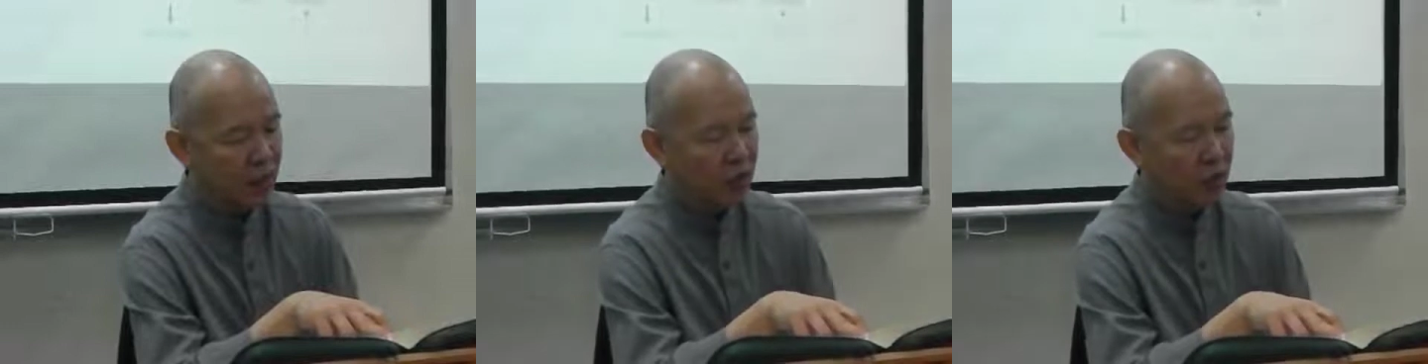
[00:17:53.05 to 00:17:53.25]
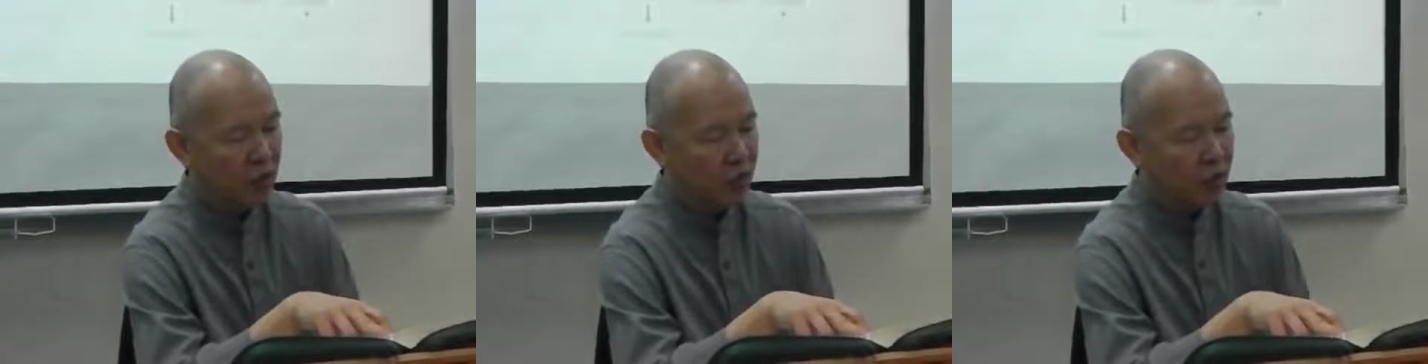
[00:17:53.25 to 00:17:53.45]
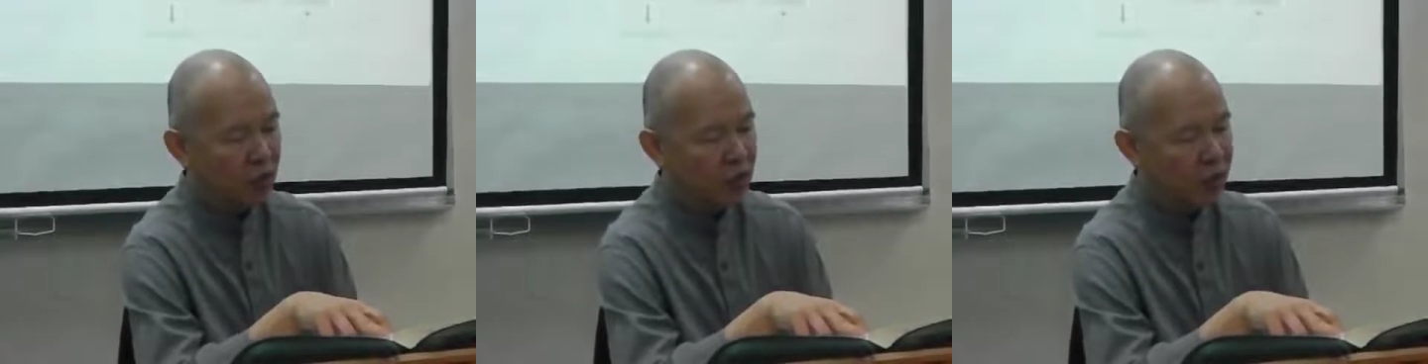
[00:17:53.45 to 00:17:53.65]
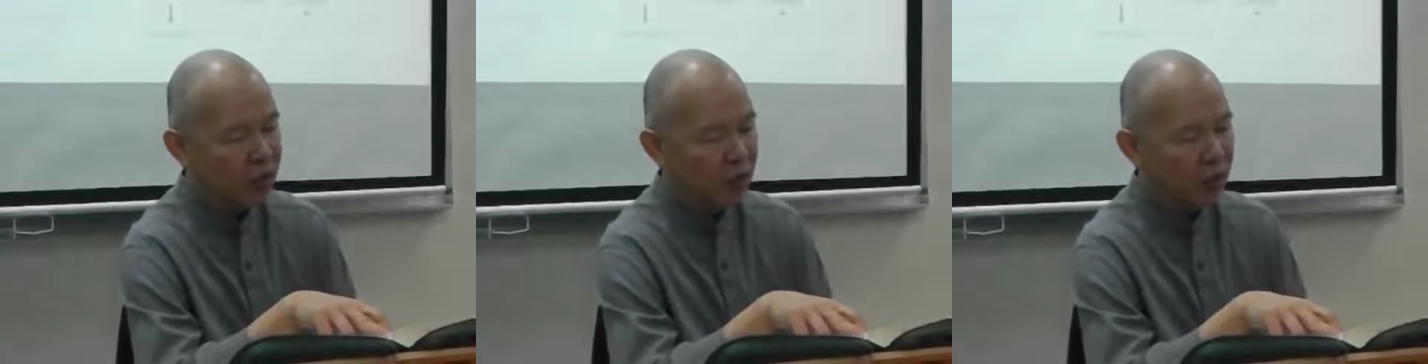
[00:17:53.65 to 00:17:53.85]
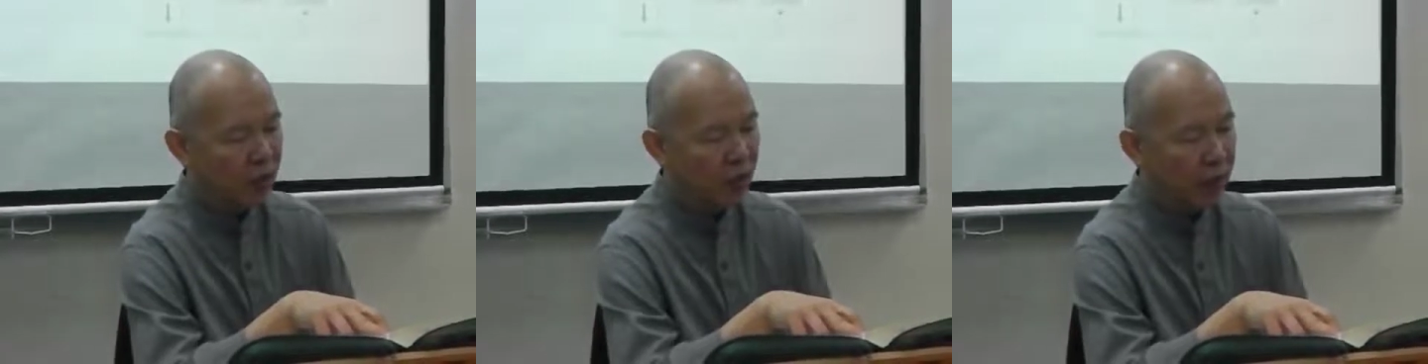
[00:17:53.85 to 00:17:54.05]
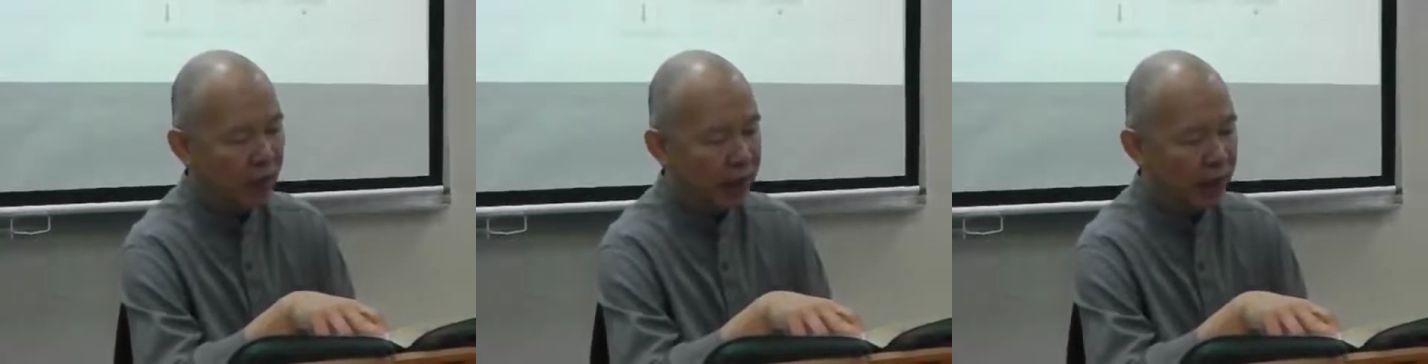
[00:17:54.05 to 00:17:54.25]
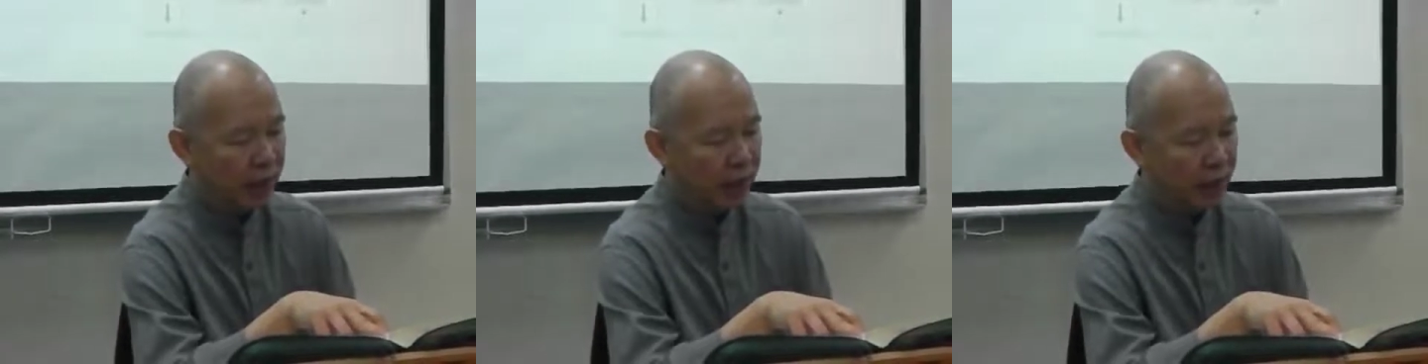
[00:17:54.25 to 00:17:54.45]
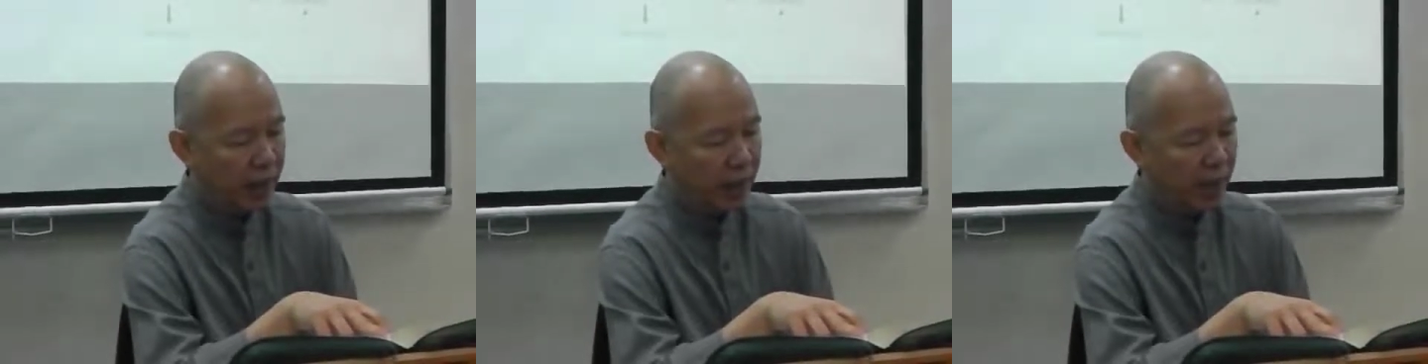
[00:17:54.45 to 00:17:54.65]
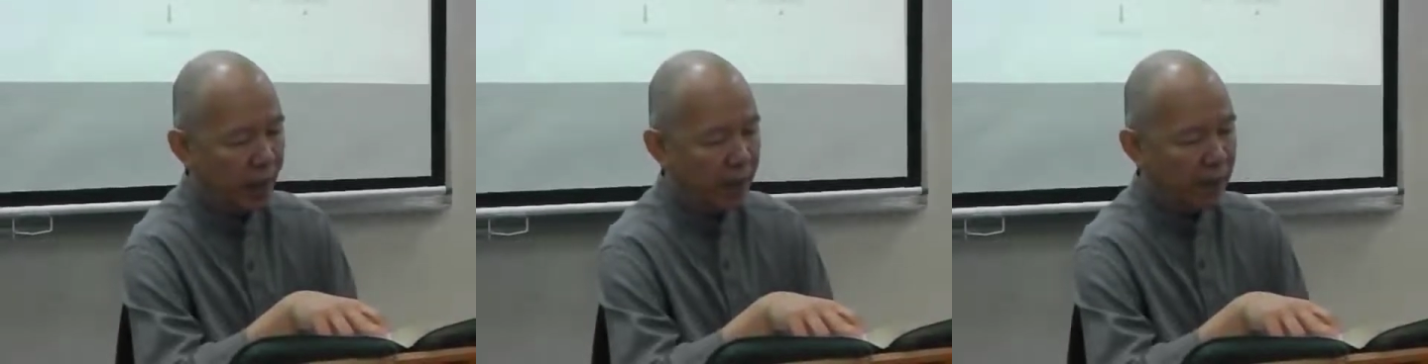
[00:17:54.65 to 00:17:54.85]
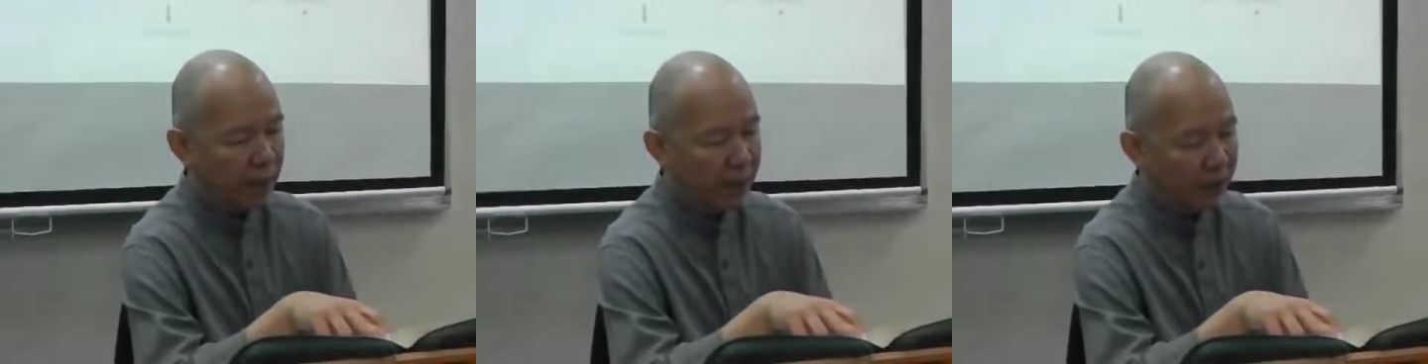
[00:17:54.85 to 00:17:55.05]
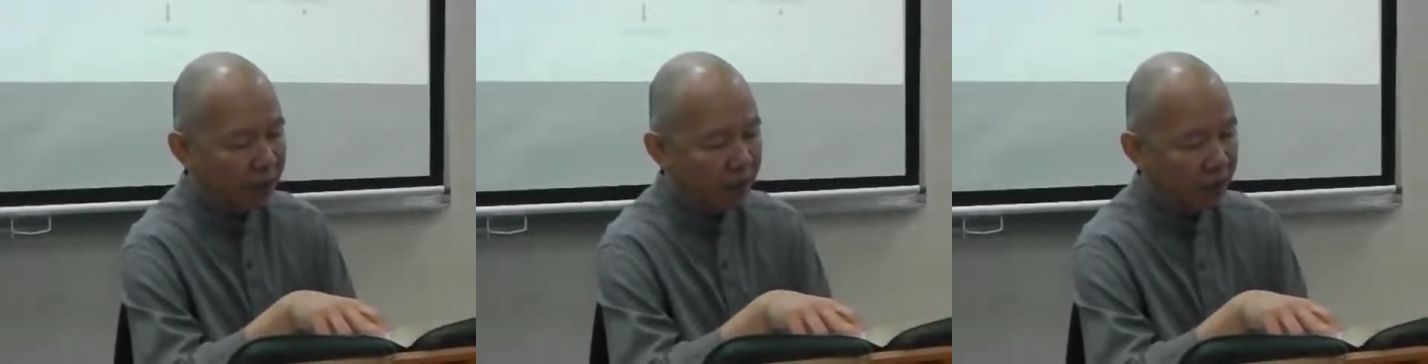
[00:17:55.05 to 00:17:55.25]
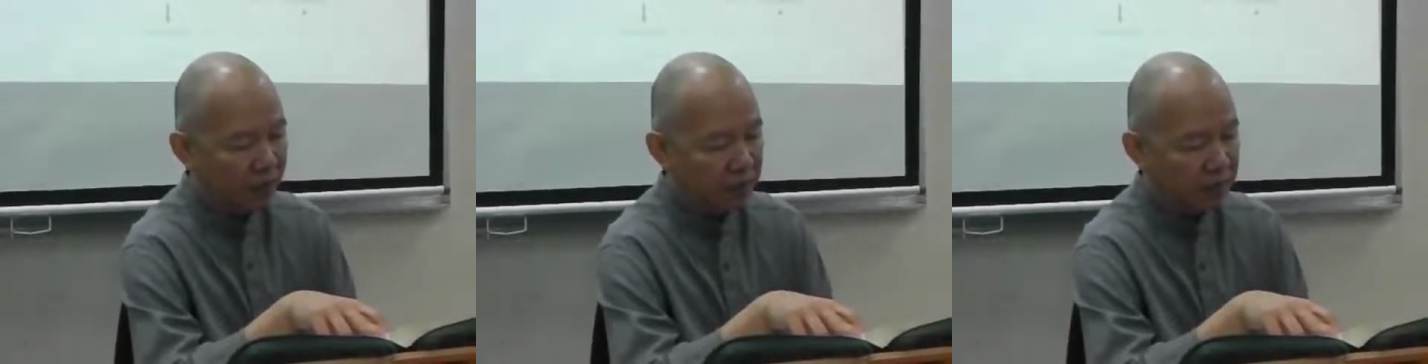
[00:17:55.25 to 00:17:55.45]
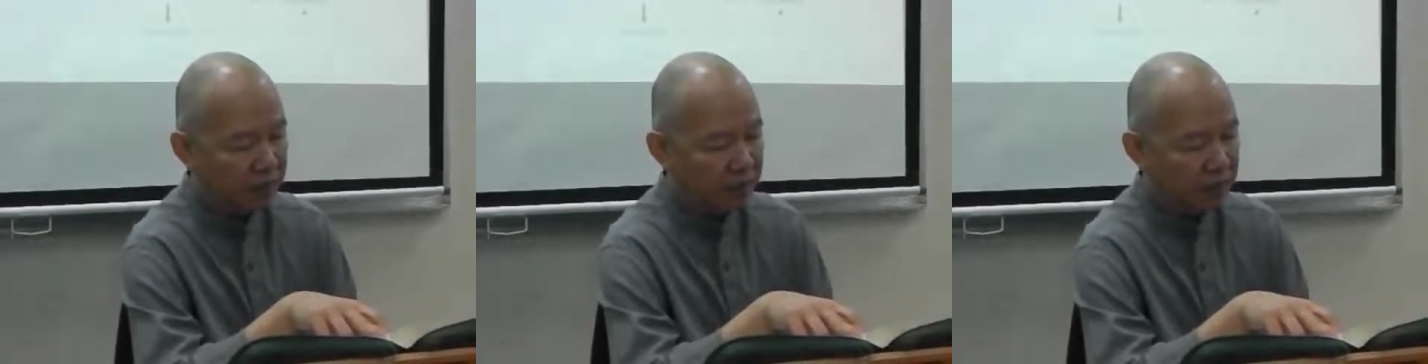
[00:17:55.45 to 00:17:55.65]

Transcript: not to drink wine, are performed.